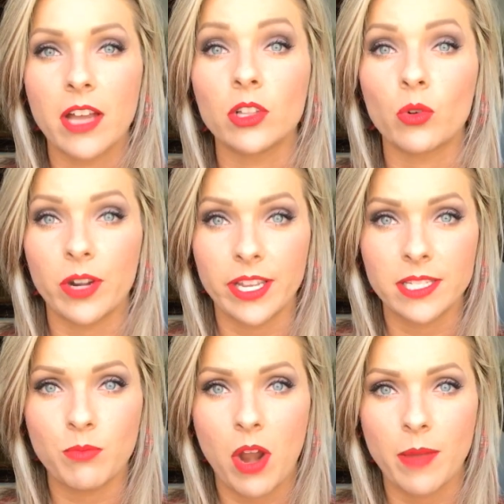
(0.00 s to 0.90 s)

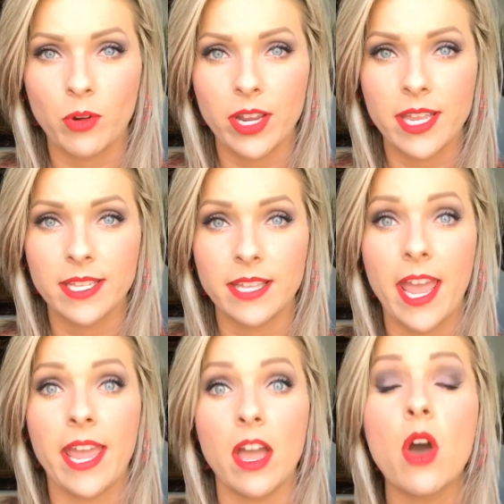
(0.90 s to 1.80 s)
Glorious Primer. It is
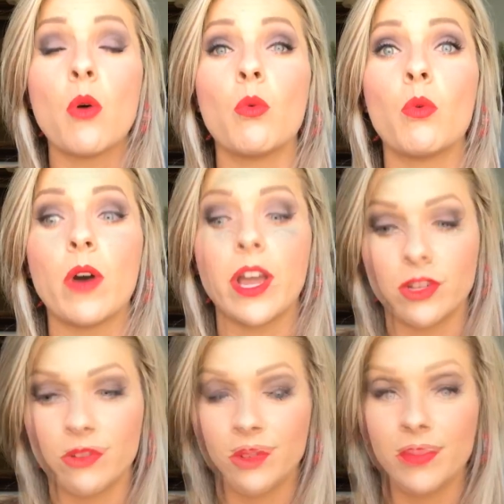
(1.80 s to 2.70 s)
a
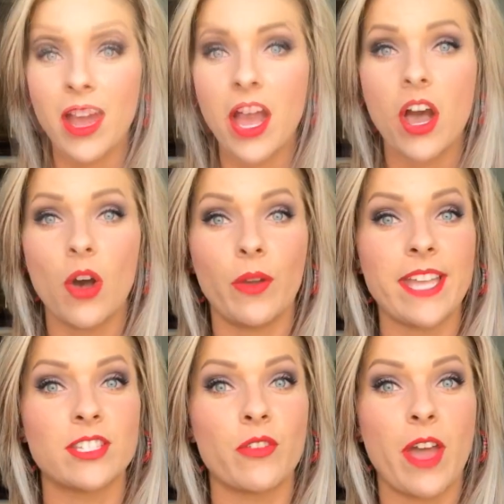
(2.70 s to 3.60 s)
wonderful product.
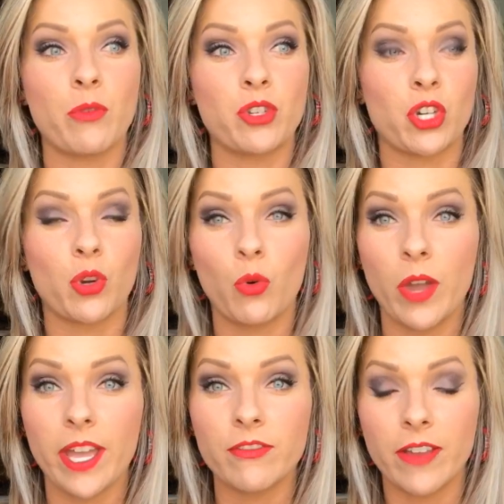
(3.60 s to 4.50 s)
Okay, so that was your
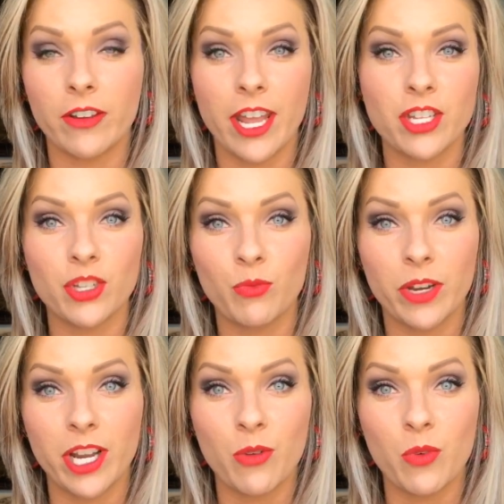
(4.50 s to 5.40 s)
quick Foundation
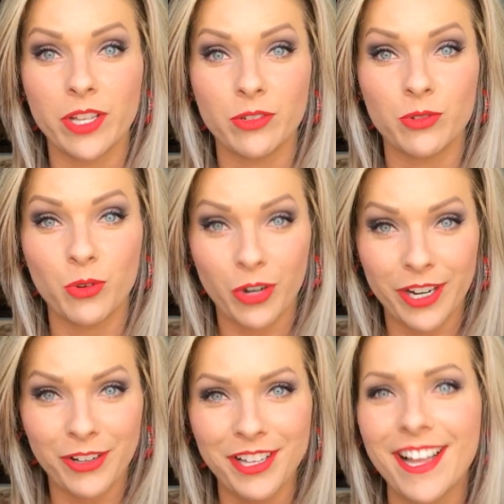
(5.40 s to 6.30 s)
101
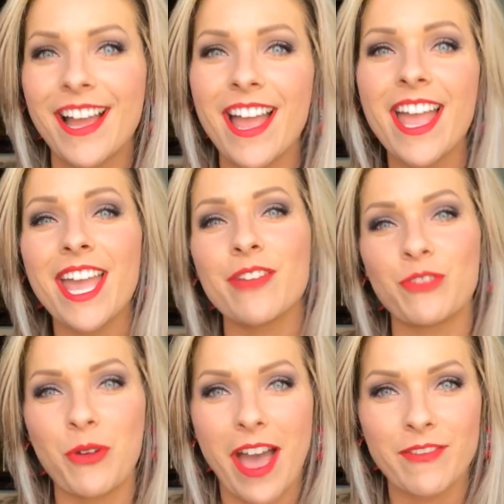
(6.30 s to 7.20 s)
tutorial. If
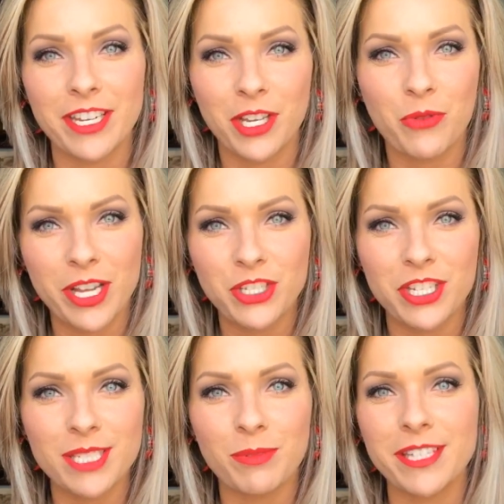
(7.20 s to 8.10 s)
you have any
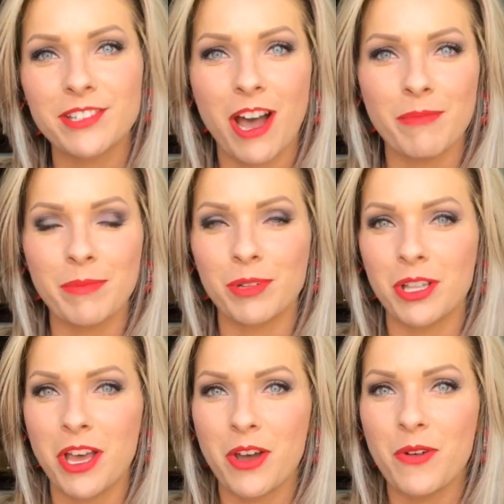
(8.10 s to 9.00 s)
questions, please comment
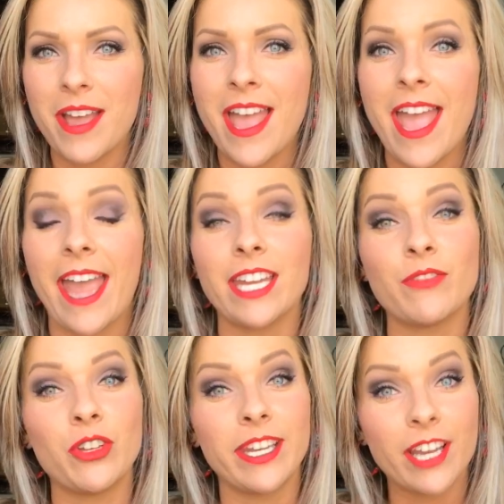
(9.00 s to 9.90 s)
below. And
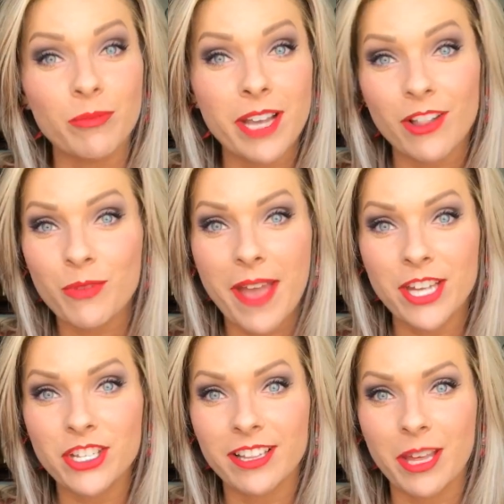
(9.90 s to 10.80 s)
if you need help color
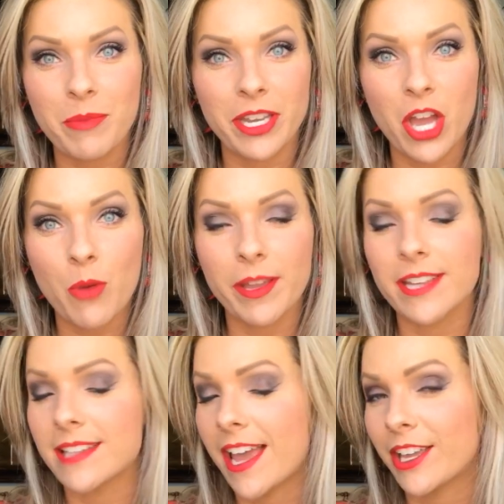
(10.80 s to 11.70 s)
matching, let me know
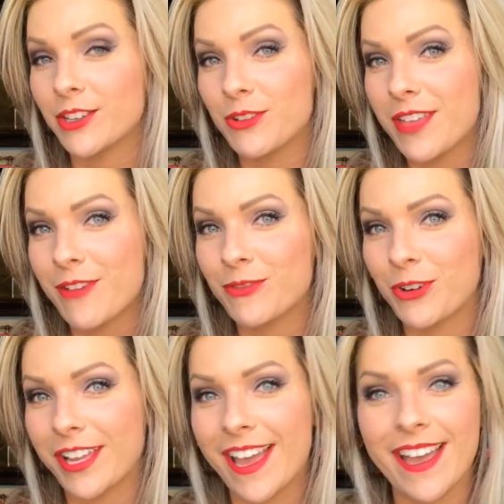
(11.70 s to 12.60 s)
because I can do that
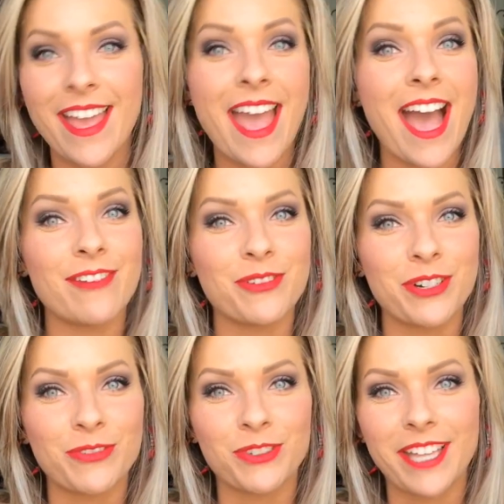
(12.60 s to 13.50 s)
for you. Have a
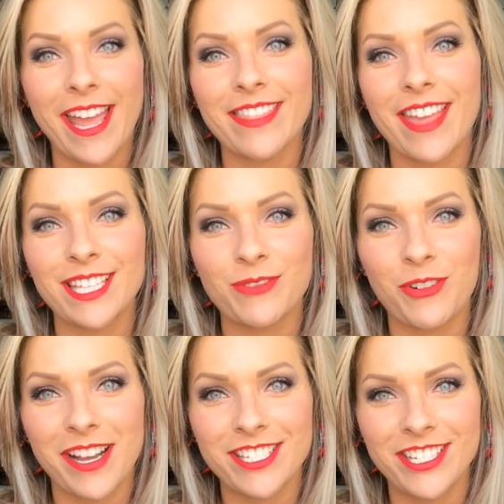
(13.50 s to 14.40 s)
wonderful day and thanks
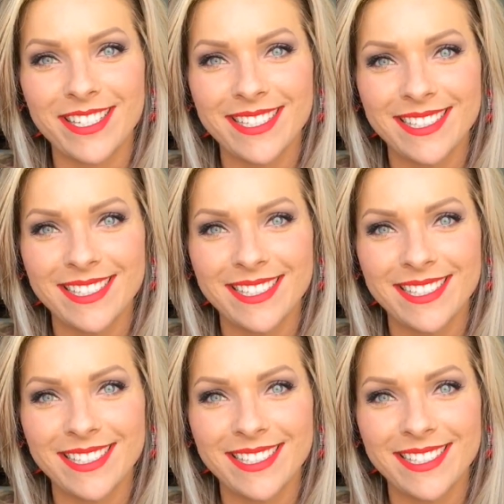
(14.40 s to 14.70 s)
for watching.